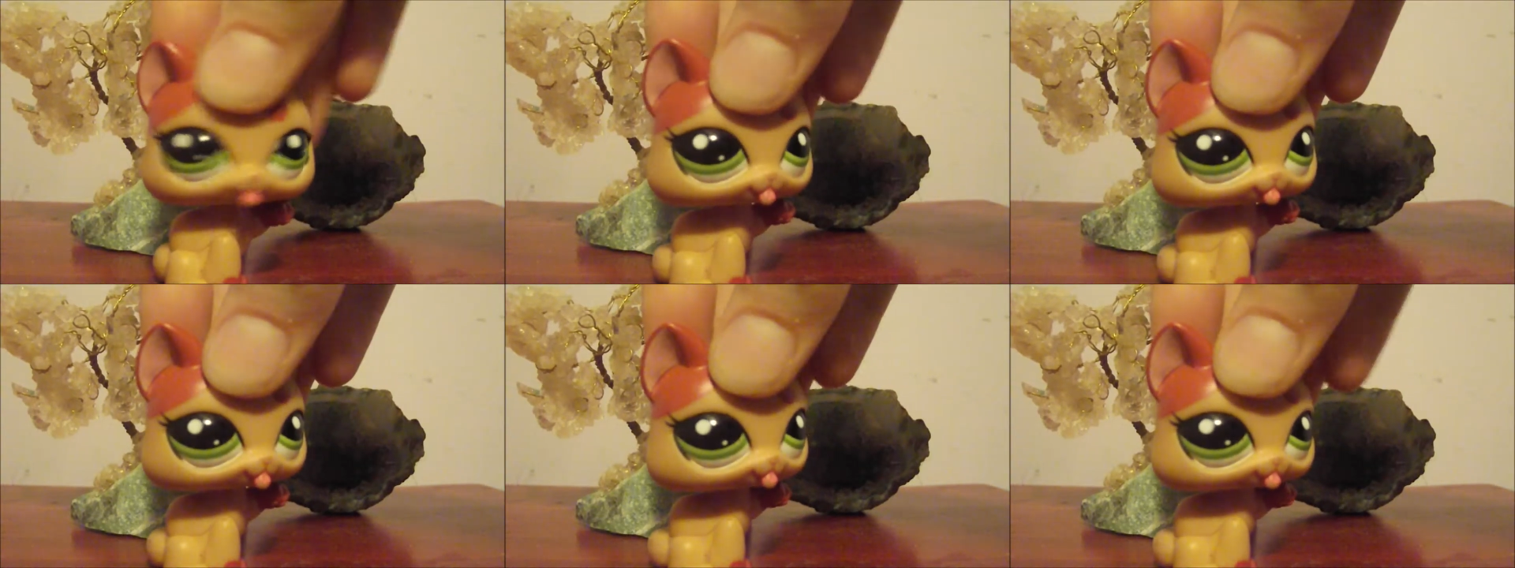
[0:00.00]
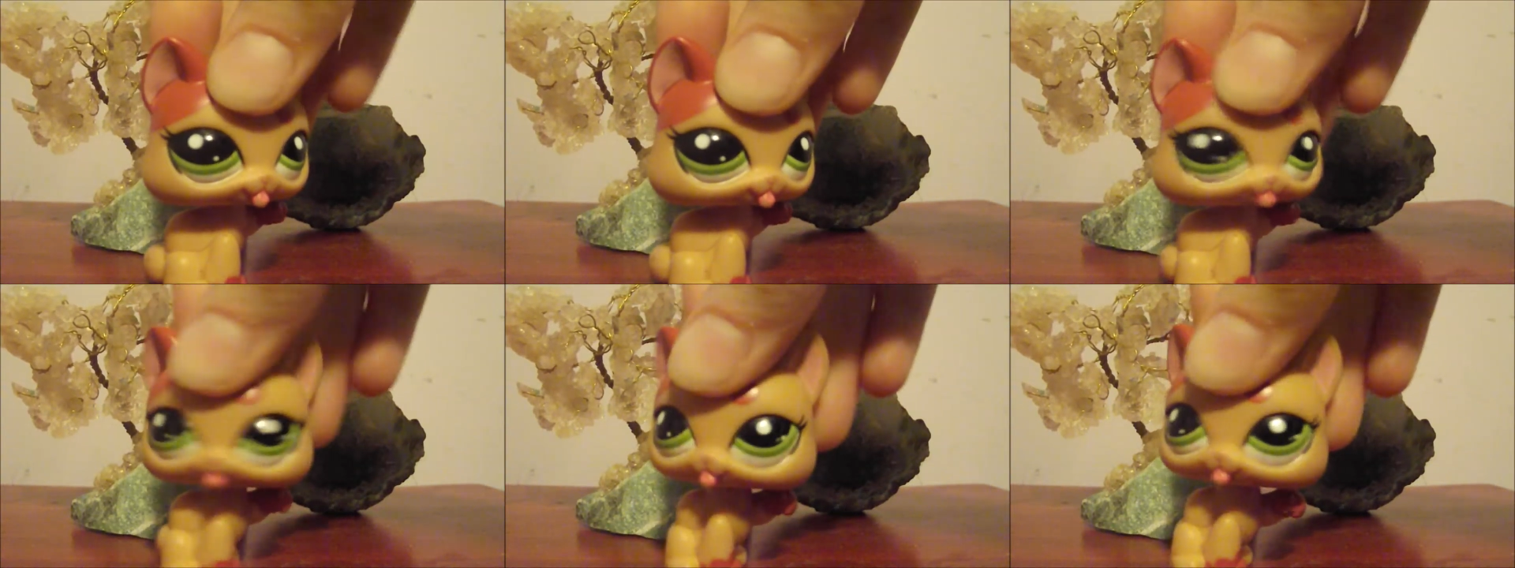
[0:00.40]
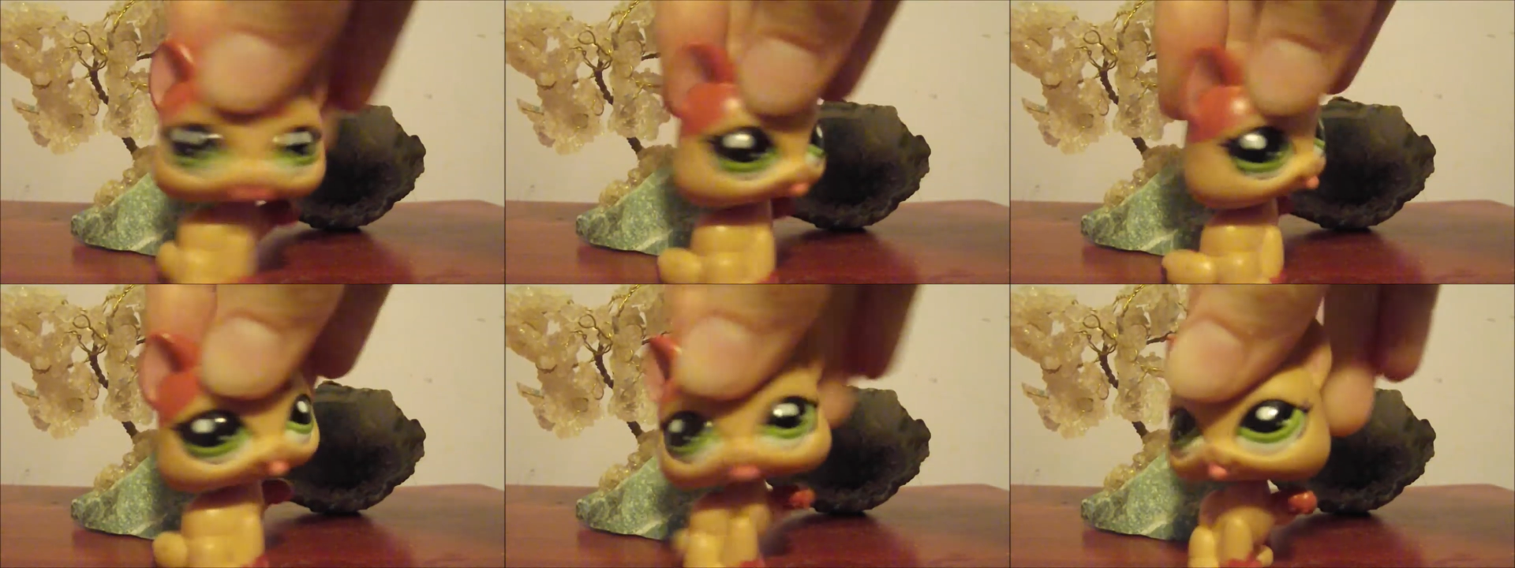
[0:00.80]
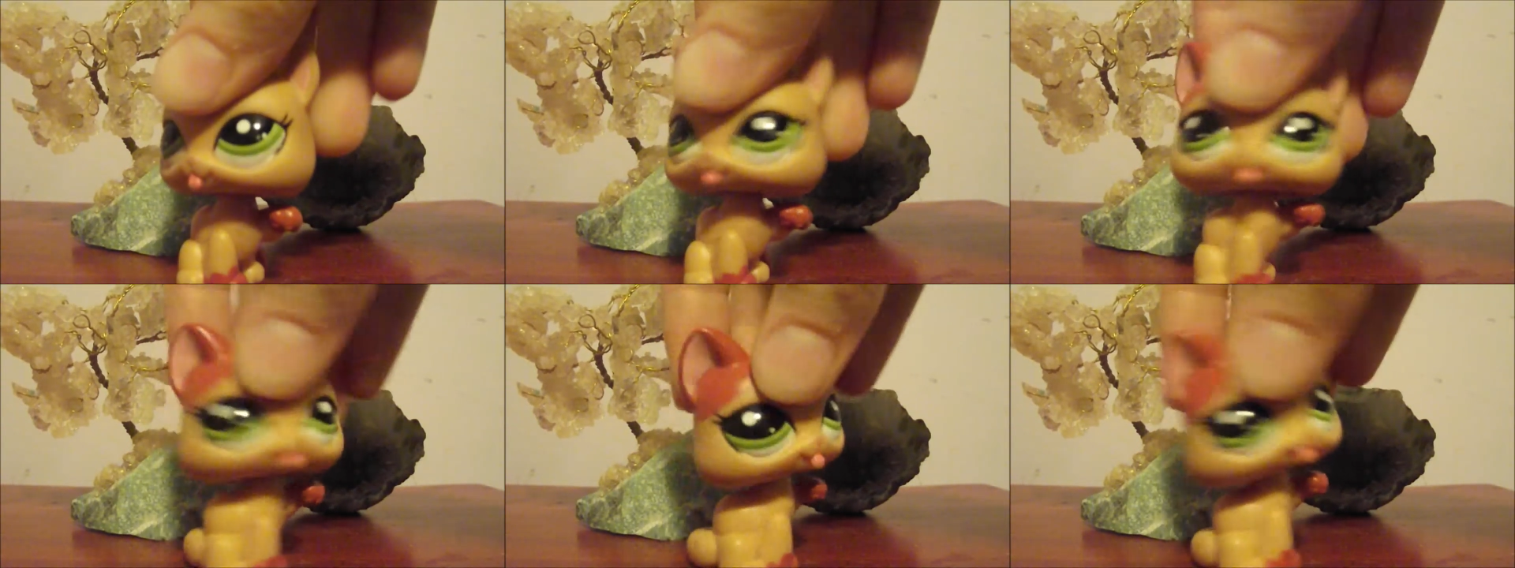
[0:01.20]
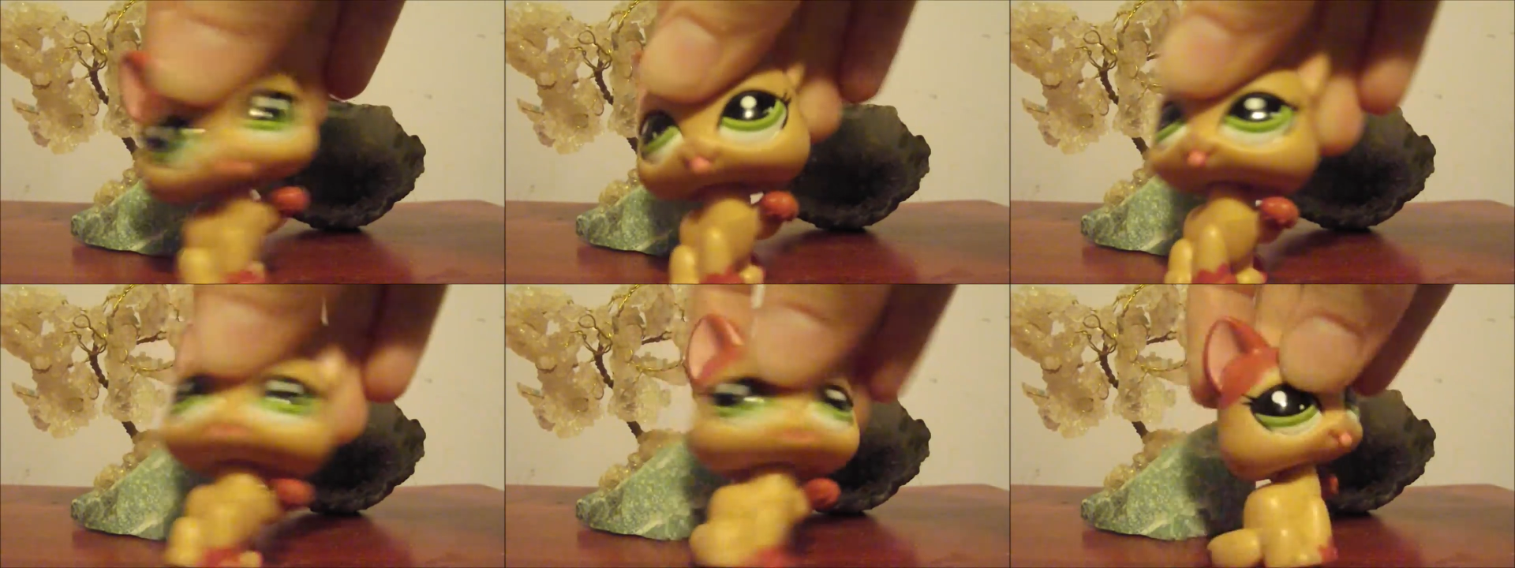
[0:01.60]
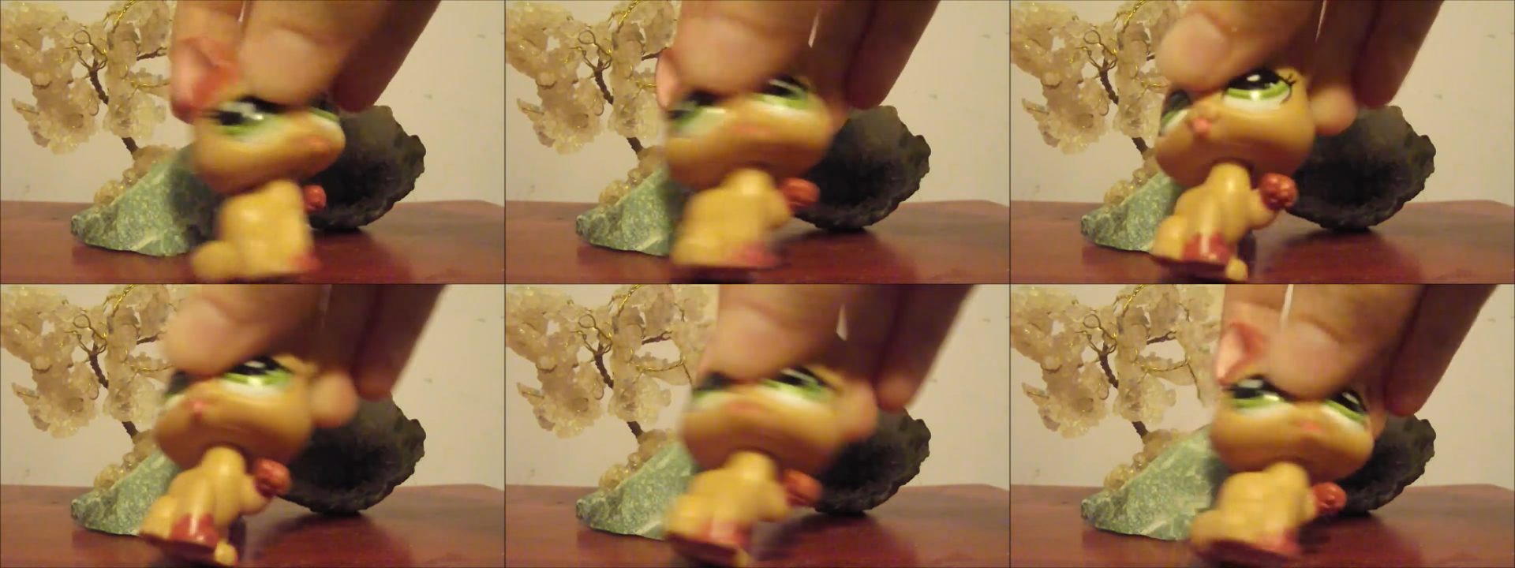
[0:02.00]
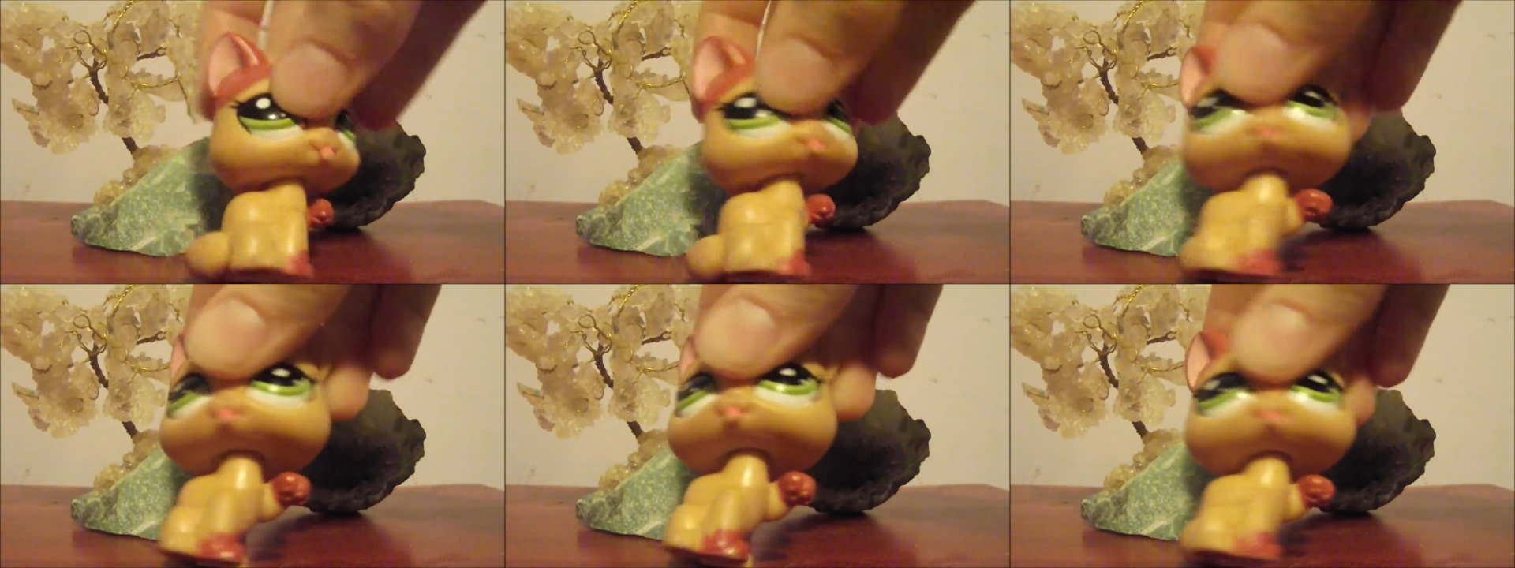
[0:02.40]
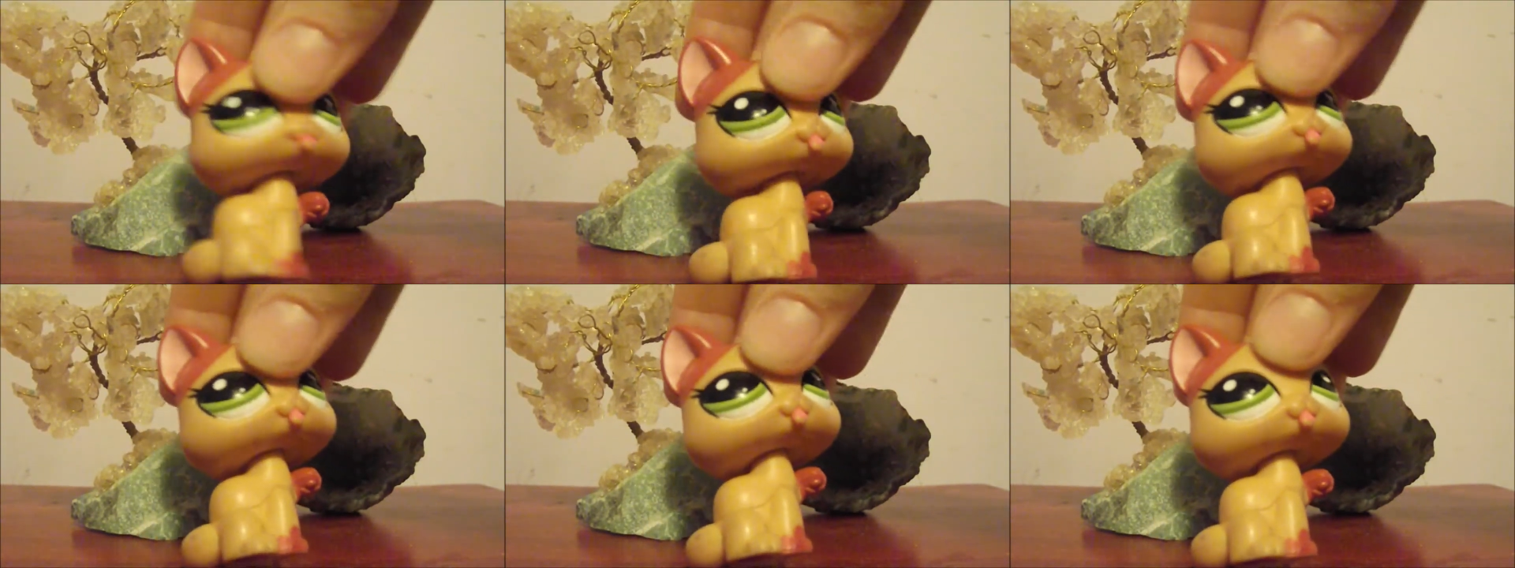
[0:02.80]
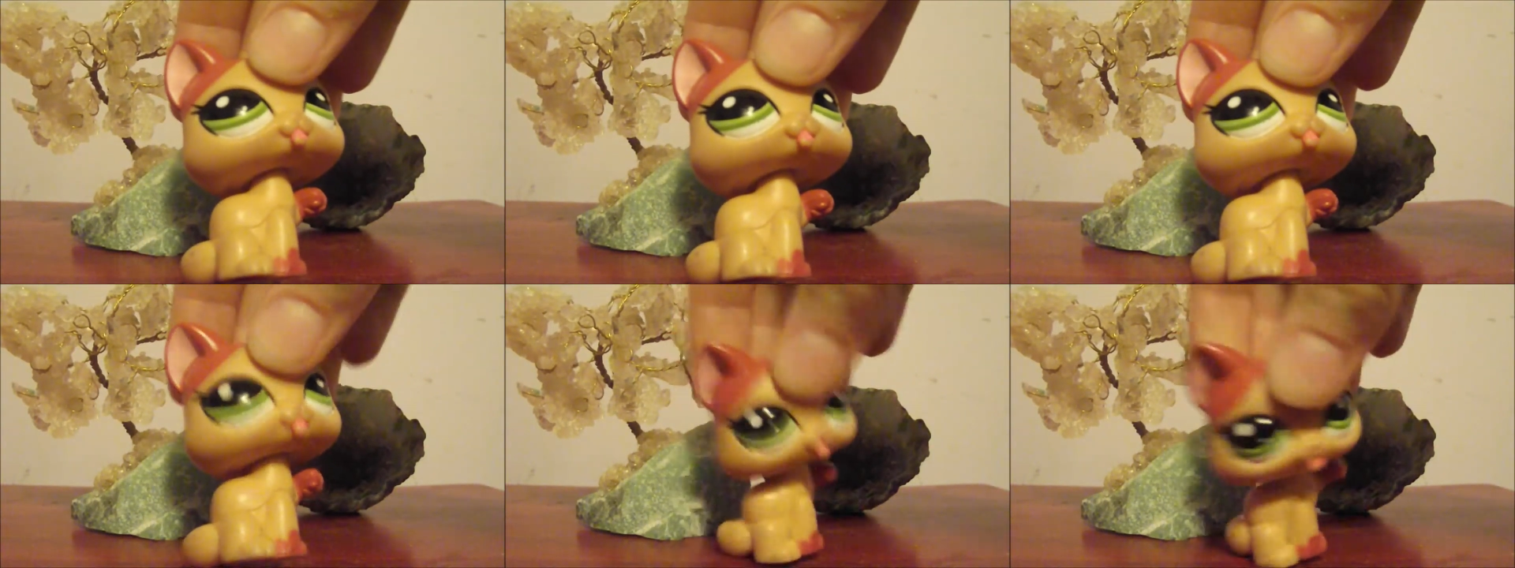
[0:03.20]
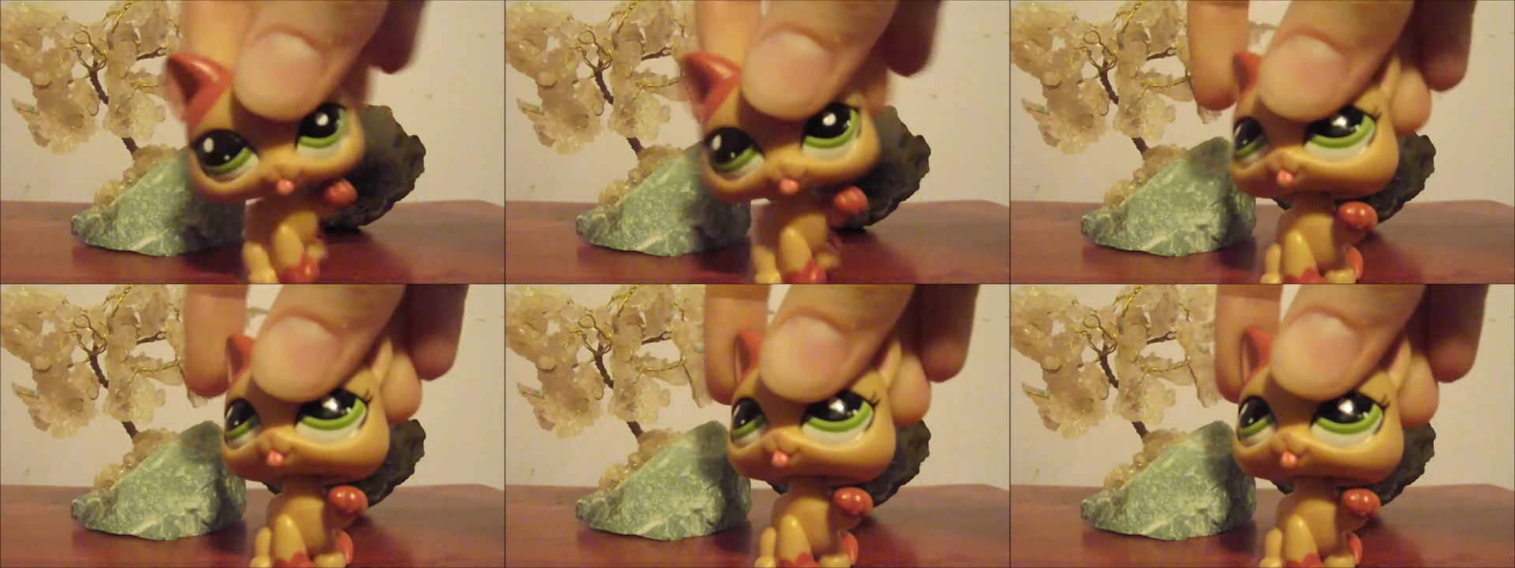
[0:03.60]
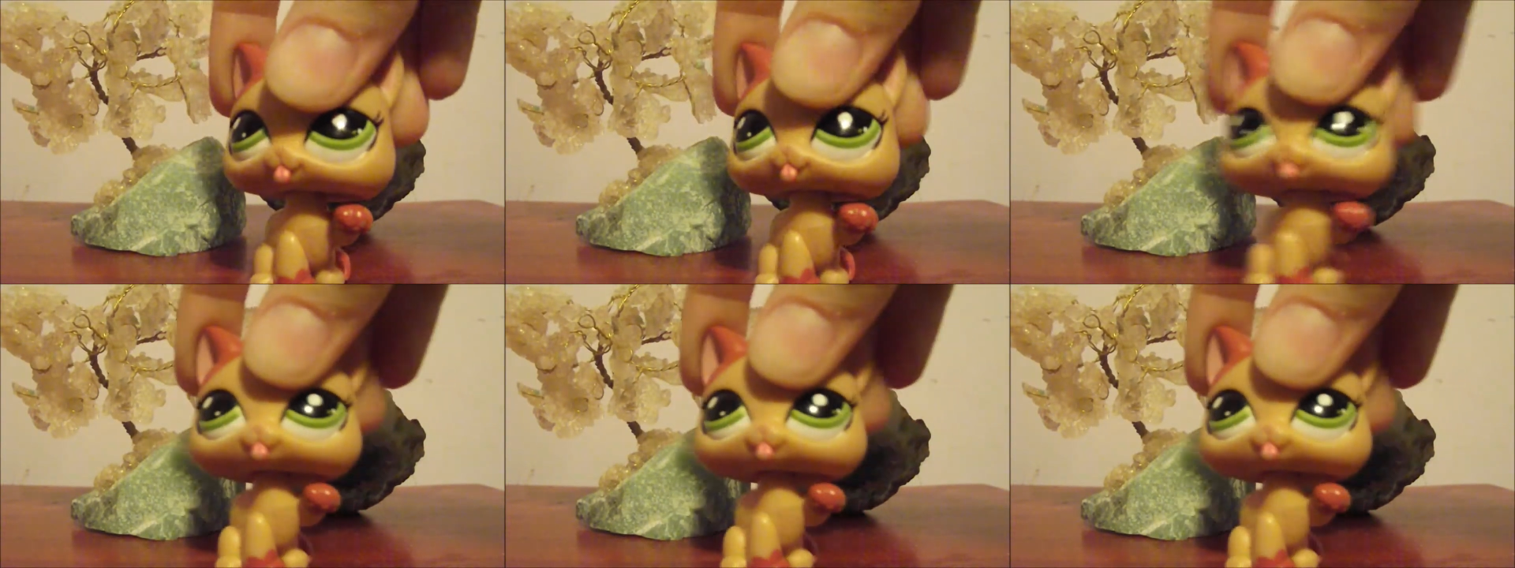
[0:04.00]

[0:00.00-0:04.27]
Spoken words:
(no speaker visible)